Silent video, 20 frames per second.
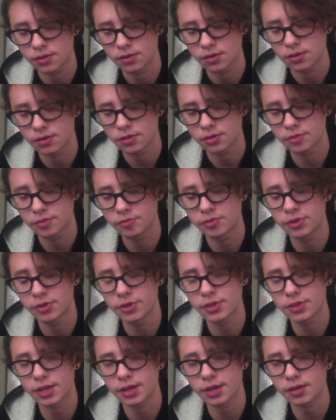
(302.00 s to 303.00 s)
the
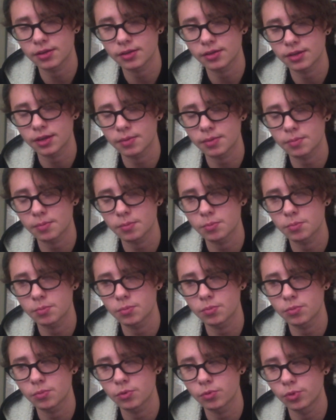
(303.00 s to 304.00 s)
fear that
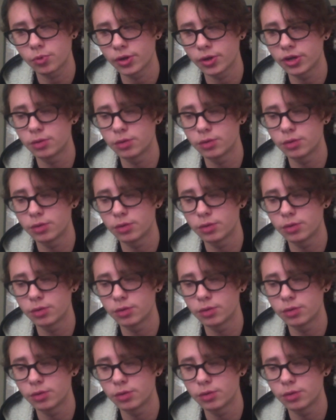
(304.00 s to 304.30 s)
what you're